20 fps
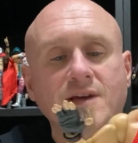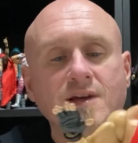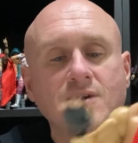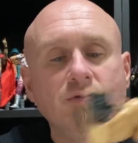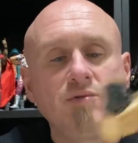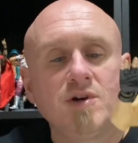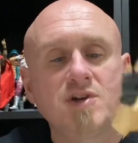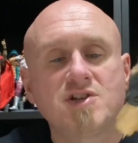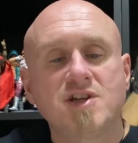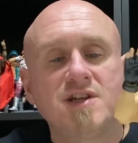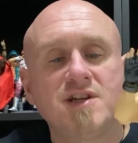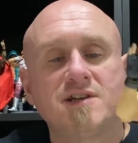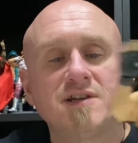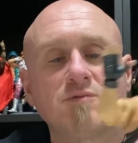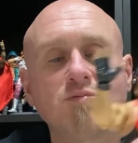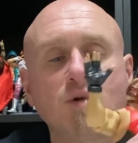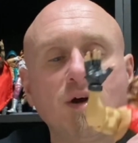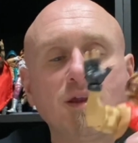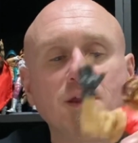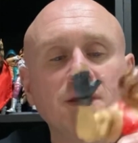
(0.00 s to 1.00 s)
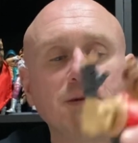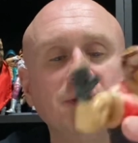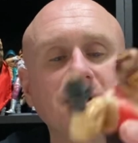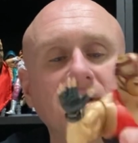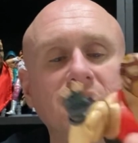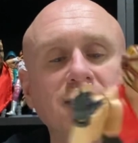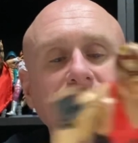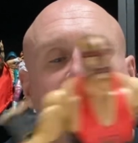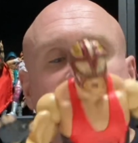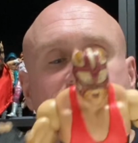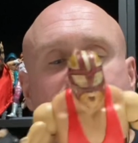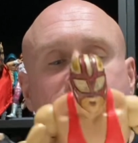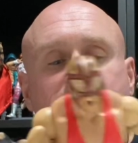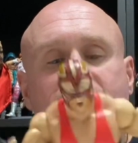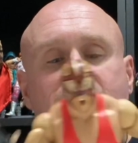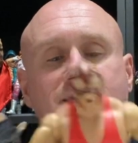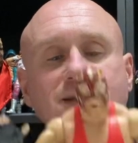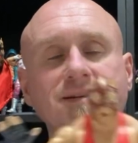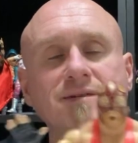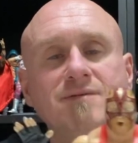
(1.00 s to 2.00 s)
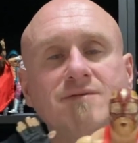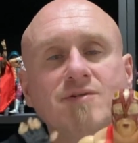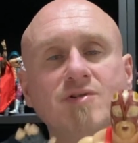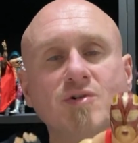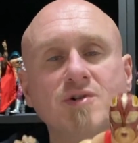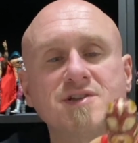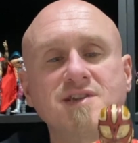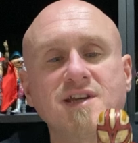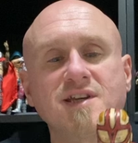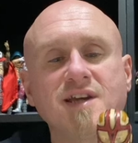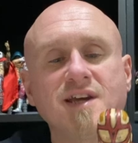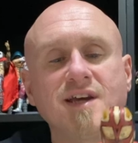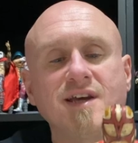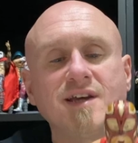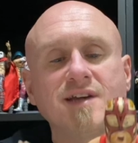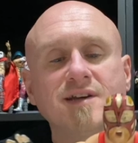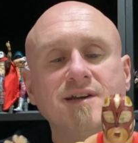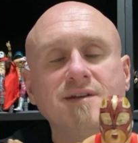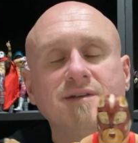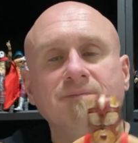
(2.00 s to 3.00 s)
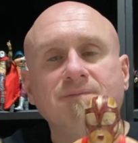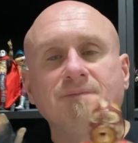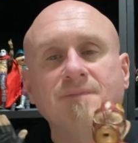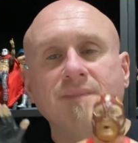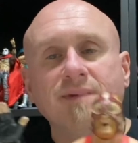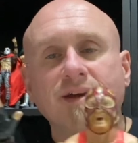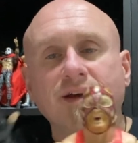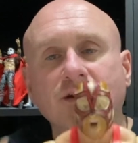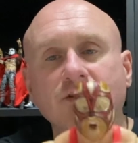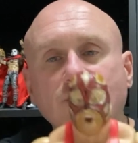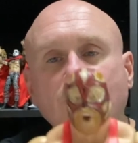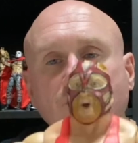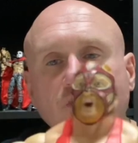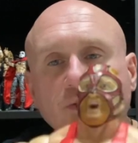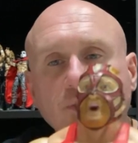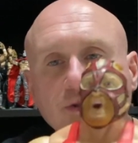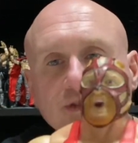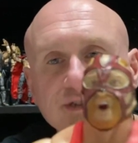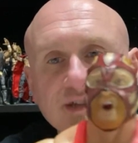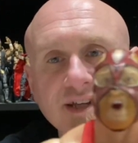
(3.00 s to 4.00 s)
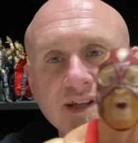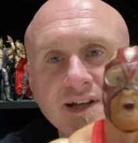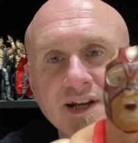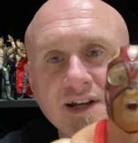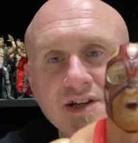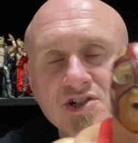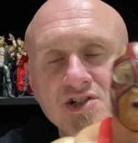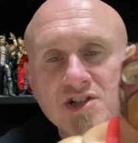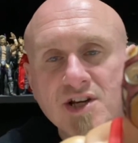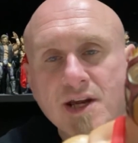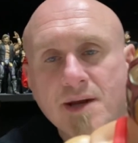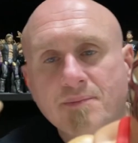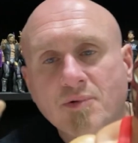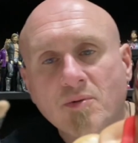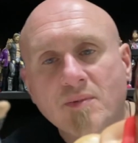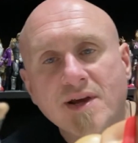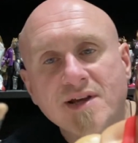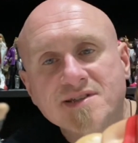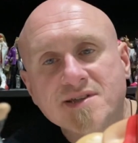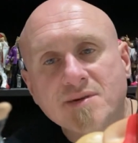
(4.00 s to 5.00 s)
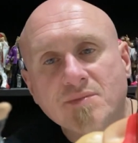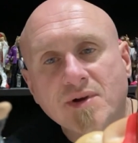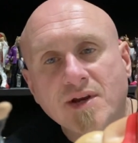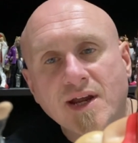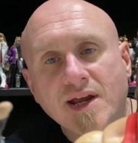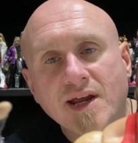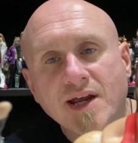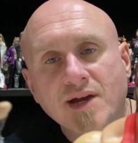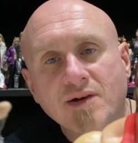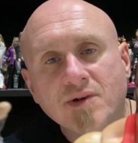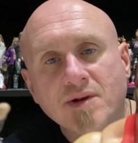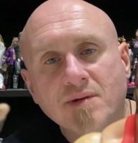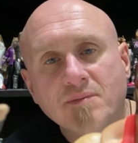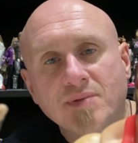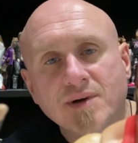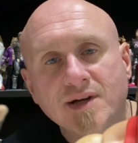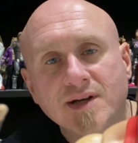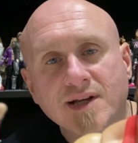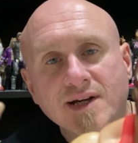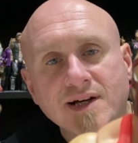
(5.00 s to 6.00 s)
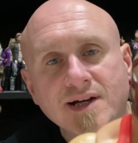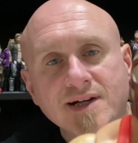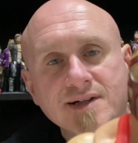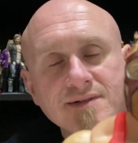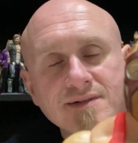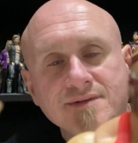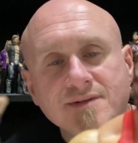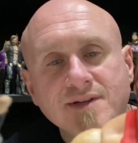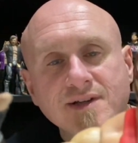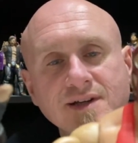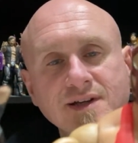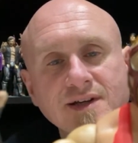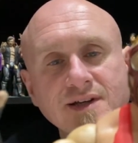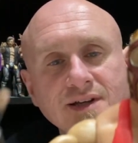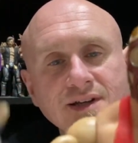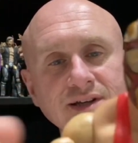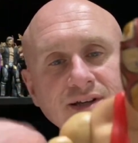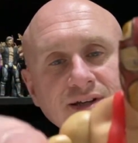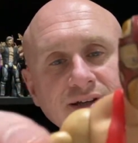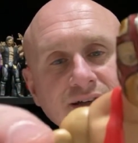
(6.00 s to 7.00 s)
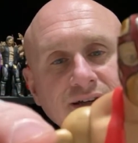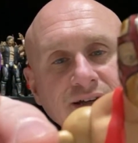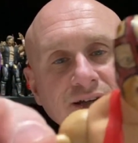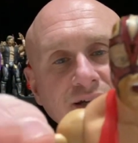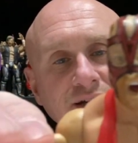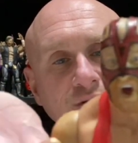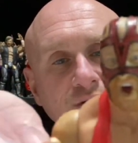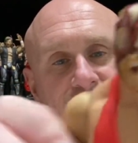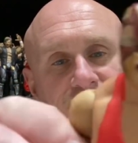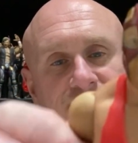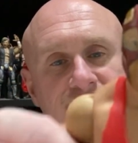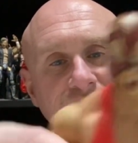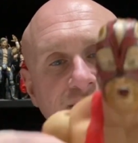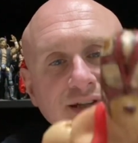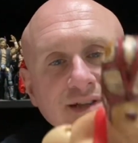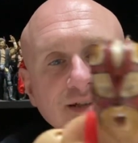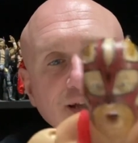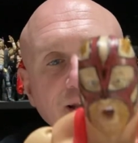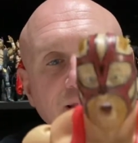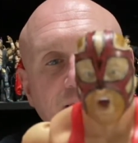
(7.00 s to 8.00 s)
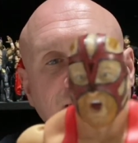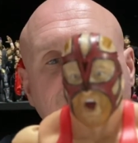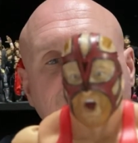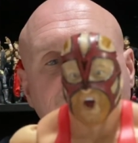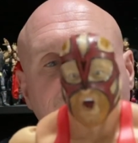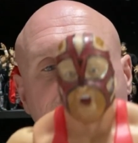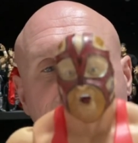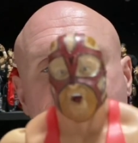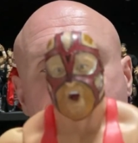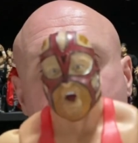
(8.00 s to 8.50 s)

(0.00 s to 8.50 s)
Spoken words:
which he did well in the beginning, and then towards the end, I don't know if he was getting out of shape or made someone angry, but he was delegated to